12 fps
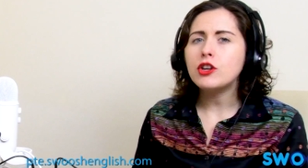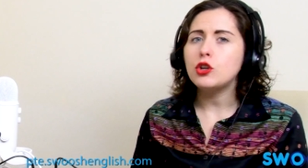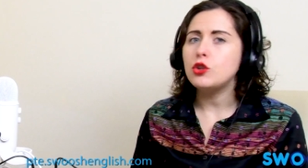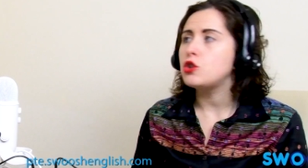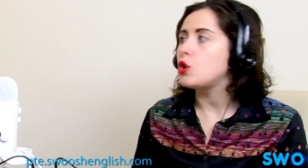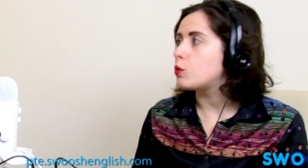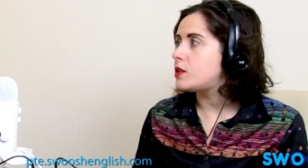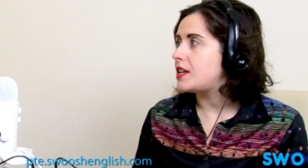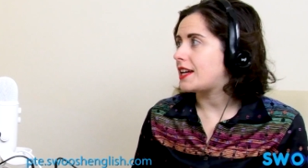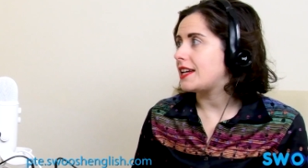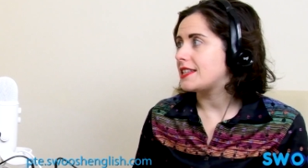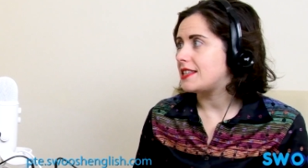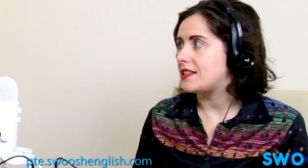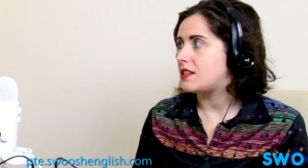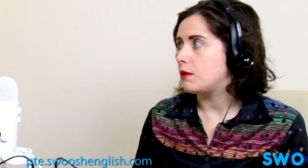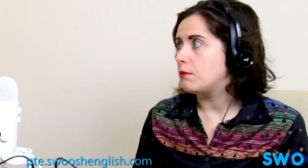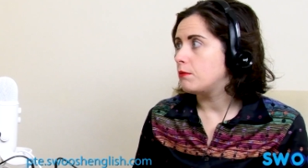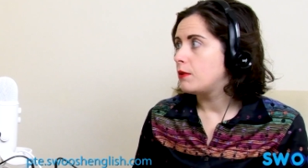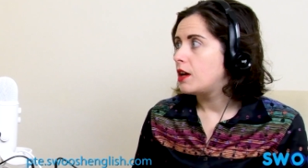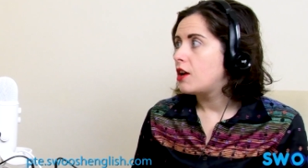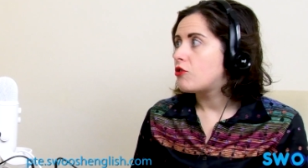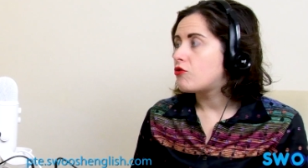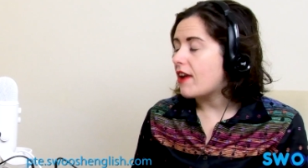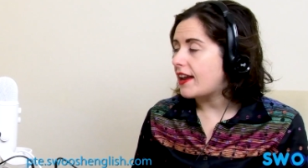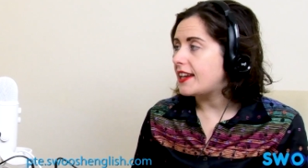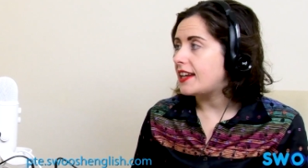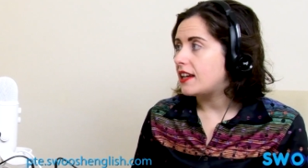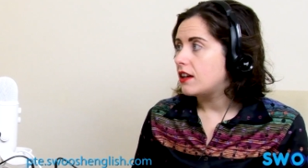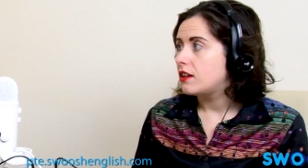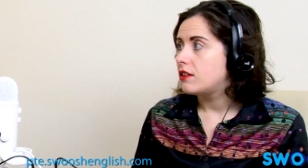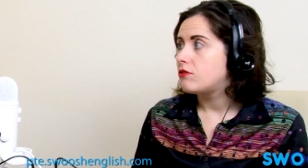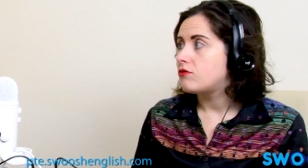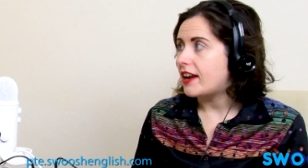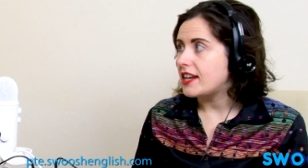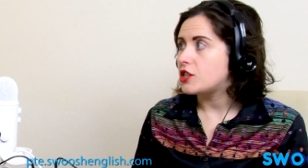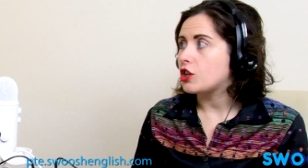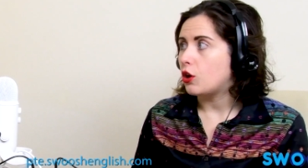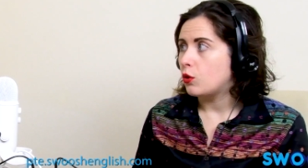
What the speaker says: good note-taking system ready to go.